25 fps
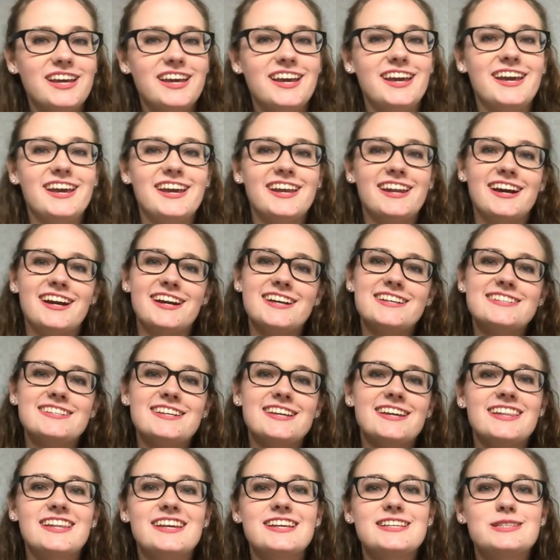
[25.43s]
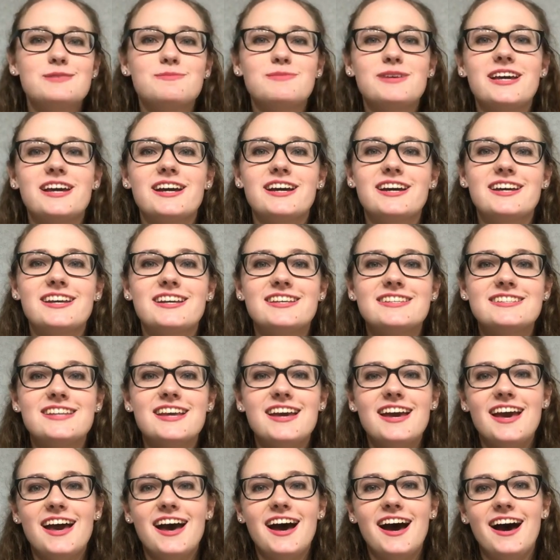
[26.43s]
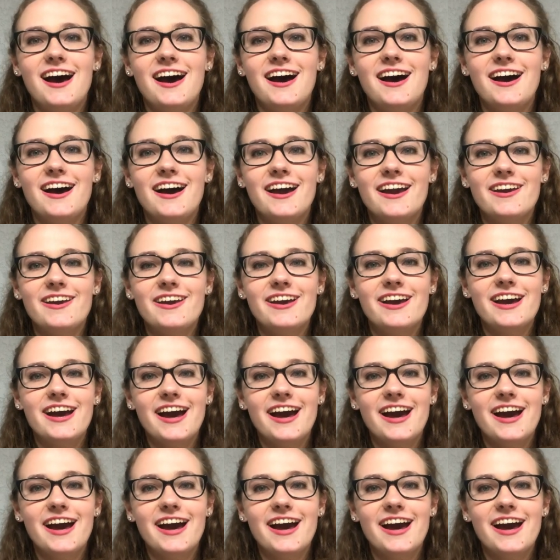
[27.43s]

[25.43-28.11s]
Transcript: And I say this because I